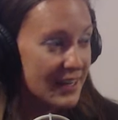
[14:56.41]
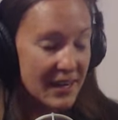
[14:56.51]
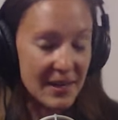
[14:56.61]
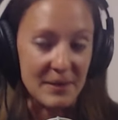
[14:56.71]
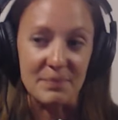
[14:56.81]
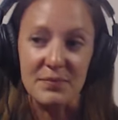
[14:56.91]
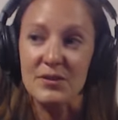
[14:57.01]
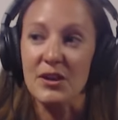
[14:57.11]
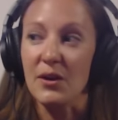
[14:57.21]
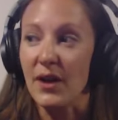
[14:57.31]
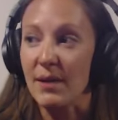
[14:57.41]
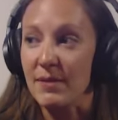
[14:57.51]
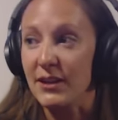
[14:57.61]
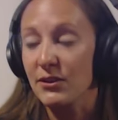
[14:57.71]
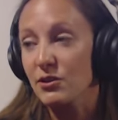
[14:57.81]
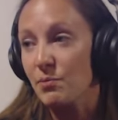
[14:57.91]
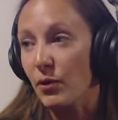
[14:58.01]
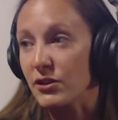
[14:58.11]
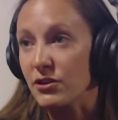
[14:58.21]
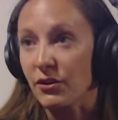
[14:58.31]
Mm-hmm. Um, so I mean, at those
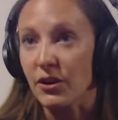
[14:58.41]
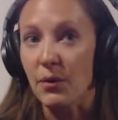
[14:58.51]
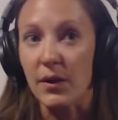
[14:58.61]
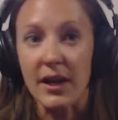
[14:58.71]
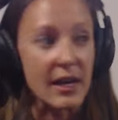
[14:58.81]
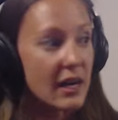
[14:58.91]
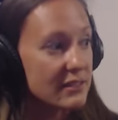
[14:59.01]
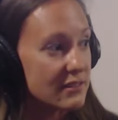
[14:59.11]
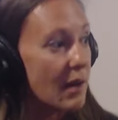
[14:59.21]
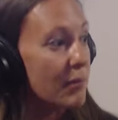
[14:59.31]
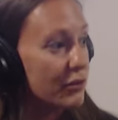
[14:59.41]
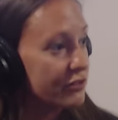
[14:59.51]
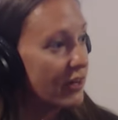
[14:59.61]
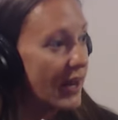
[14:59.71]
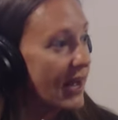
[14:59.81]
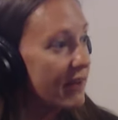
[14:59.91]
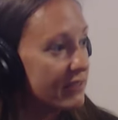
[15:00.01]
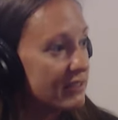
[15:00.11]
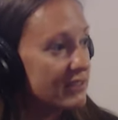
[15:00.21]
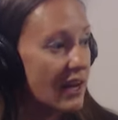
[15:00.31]
points, you don't know what kind of ensembles you have
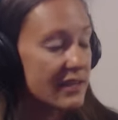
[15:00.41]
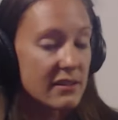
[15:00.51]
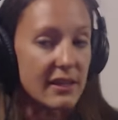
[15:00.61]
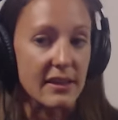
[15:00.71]
and size like